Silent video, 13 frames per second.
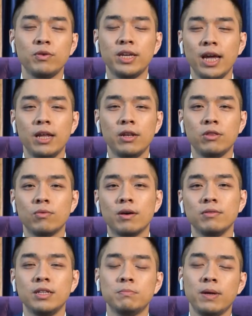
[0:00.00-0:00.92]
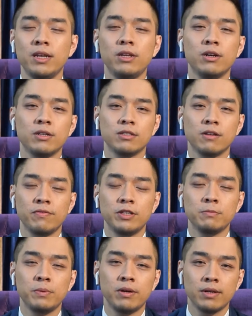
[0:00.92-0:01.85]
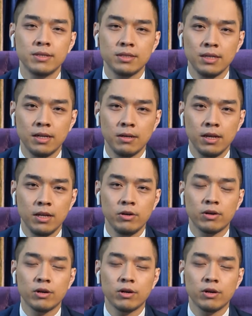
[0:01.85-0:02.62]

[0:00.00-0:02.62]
you gained throughout these many years of experience in your